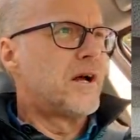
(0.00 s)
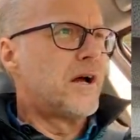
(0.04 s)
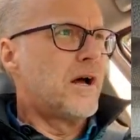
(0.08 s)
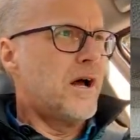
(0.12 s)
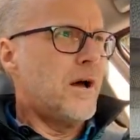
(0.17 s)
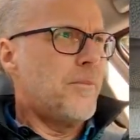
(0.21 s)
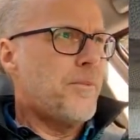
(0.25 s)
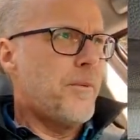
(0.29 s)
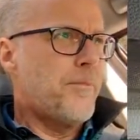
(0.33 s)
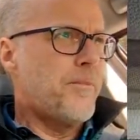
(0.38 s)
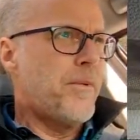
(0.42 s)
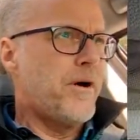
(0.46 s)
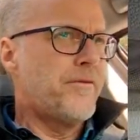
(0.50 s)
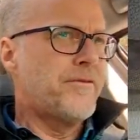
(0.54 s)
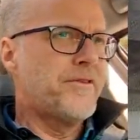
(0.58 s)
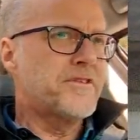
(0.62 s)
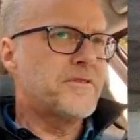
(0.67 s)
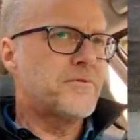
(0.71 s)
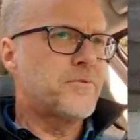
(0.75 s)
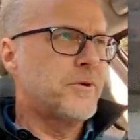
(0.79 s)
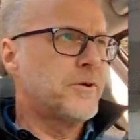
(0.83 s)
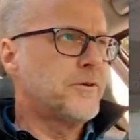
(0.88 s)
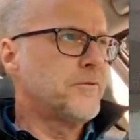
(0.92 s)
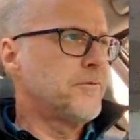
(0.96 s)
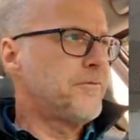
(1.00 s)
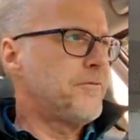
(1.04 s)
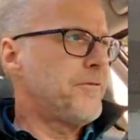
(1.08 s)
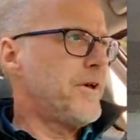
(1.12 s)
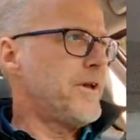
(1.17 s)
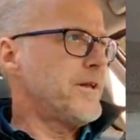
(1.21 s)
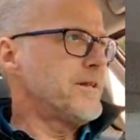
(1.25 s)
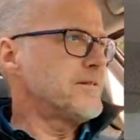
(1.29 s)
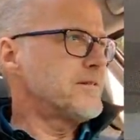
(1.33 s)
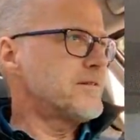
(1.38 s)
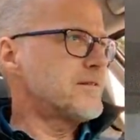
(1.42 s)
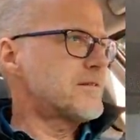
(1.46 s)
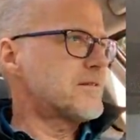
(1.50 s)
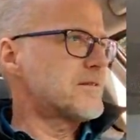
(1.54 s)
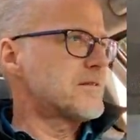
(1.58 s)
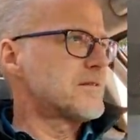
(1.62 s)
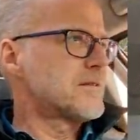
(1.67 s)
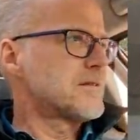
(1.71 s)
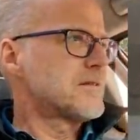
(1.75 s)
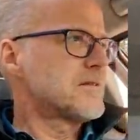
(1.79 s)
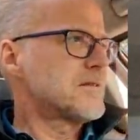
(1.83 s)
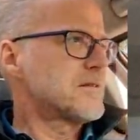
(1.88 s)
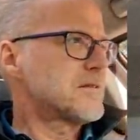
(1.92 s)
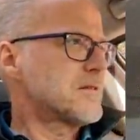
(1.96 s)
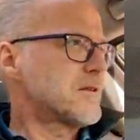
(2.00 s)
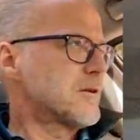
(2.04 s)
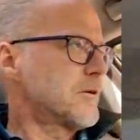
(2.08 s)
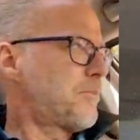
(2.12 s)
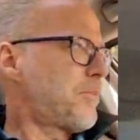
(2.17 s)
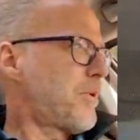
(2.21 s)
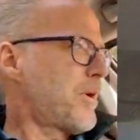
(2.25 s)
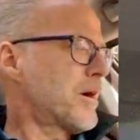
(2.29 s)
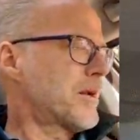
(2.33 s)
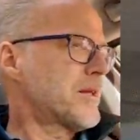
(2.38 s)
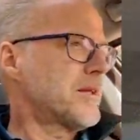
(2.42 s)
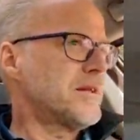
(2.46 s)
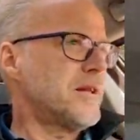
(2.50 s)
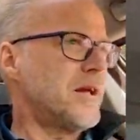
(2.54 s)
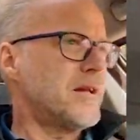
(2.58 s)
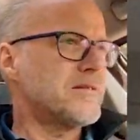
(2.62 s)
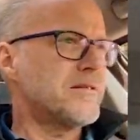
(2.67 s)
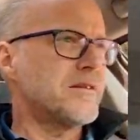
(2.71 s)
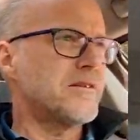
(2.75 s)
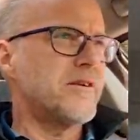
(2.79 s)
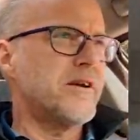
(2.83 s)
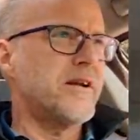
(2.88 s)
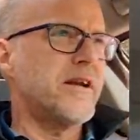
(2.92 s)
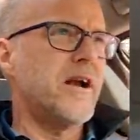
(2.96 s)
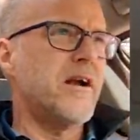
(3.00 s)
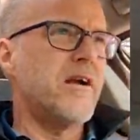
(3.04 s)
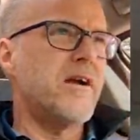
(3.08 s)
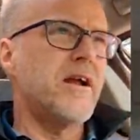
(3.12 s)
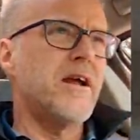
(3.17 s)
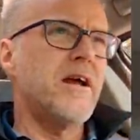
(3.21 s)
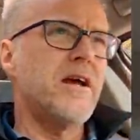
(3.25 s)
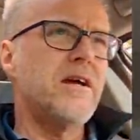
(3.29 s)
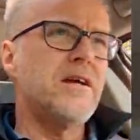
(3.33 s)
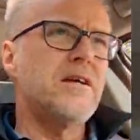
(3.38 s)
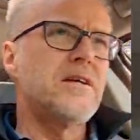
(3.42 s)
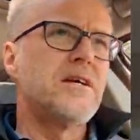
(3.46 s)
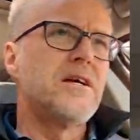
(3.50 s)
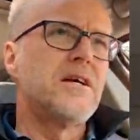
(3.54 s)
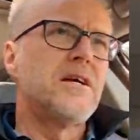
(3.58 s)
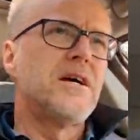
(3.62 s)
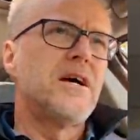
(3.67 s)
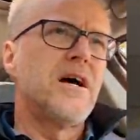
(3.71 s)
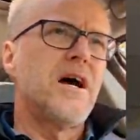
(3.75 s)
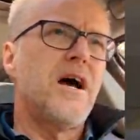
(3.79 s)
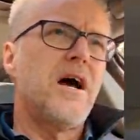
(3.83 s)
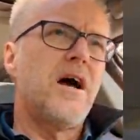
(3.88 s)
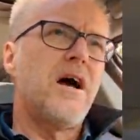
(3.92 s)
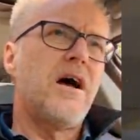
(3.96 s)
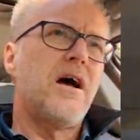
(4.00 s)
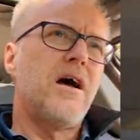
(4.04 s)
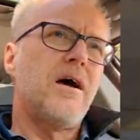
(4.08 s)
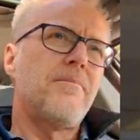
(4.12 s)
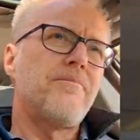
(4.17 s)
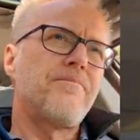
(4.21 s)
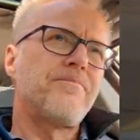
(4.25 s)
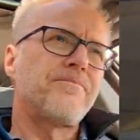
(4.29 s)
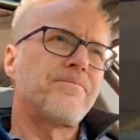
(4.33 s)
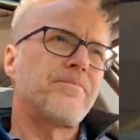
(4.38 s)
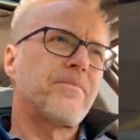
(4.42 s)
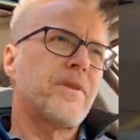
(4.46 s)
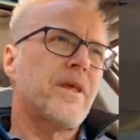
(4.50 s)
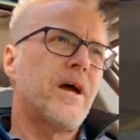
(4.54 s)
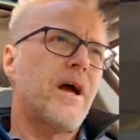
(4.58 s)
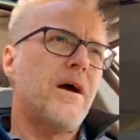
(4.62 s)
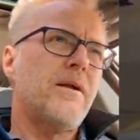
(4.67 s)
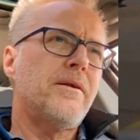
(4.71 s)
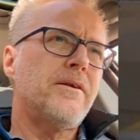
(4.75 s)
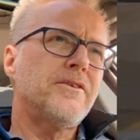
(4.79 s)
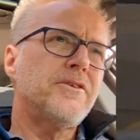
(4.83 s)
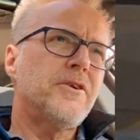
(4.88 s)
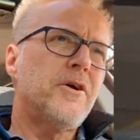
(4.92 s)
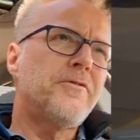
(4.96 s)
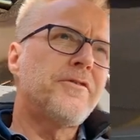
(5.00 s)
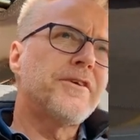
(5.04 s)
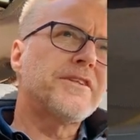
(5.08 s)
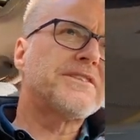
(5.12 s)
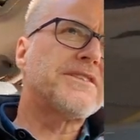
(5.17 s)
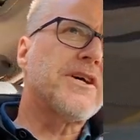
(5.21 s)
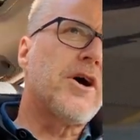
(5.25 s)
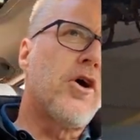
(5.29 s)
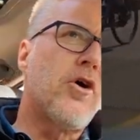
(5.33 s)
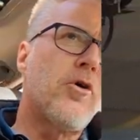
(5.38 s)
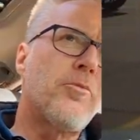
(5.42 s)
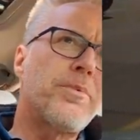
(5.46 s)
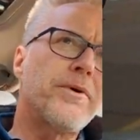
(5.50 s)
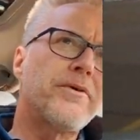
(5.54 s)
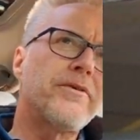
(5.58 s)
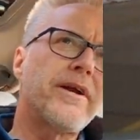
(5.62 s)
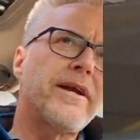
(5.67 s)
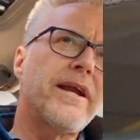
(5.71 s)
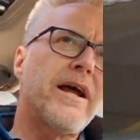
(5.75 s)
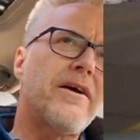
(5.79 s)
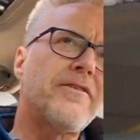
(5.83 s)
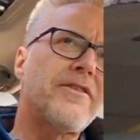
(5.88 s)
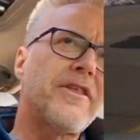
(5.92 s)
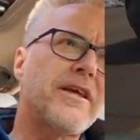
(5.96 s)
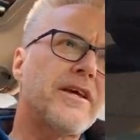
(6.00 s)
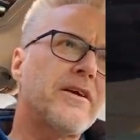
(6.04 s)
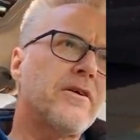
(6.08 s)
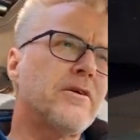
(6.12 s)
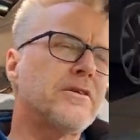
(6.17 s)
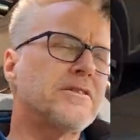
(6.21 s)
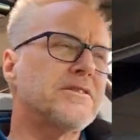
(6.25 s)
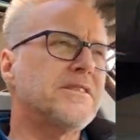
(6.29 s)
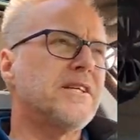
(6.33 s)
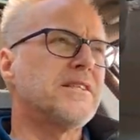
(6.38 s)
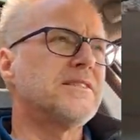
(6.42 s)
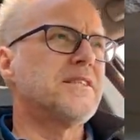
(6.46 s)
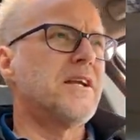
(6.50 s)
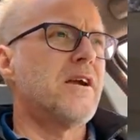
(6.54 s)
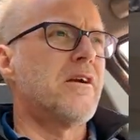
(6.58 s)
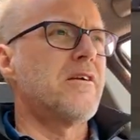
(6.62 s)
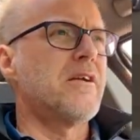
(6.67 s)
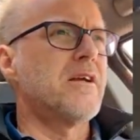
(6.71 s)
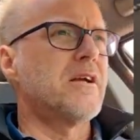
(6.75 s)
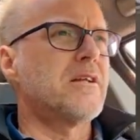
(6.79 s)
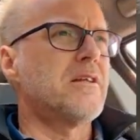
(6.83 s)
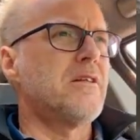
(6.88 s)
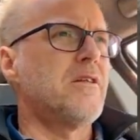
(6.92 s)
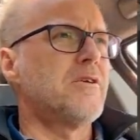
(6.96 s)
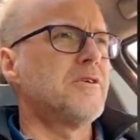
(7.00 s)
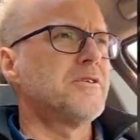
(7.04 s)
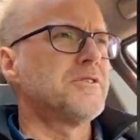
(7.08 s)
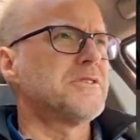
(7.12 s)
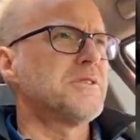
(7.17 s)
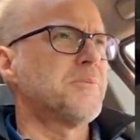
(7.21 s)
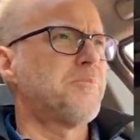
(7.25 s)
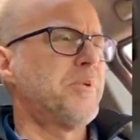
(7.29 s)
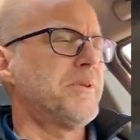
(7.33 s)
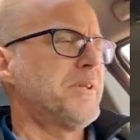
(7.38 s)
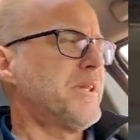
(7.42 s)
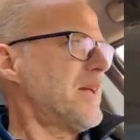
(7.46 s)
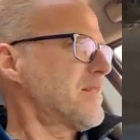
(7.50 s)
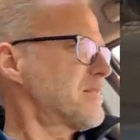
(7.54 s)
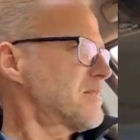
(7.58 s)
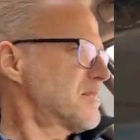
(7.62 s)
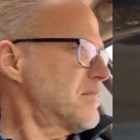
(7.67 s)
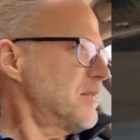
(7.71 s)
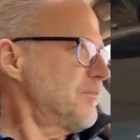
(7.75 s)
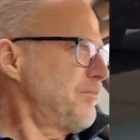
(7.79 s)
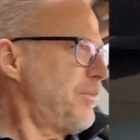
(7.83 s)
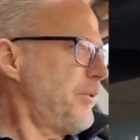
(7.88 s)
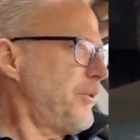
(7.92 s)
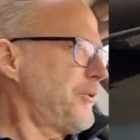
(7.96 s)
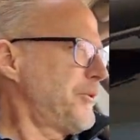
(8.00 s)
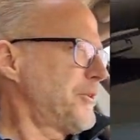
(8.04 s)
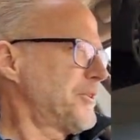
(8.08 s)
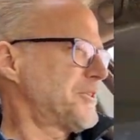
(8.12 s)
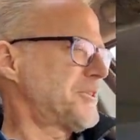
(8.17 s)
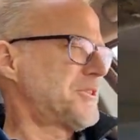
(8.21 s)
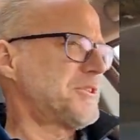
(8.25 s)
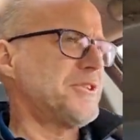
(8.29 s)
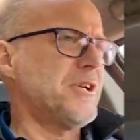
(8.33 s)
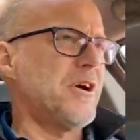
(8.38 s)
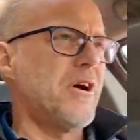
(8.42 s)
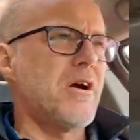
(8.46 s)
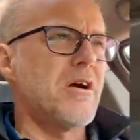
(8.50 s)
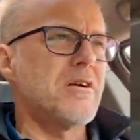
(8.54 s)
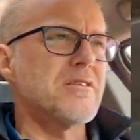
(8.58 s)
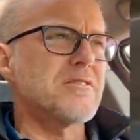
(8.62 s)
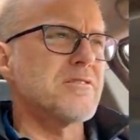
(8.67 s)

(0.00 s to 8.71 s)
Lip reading: Up above this wooden fence, this little parking lot's a great area. I don't know if it's open right now. I think, it says area closed, but that's the Boulder Star.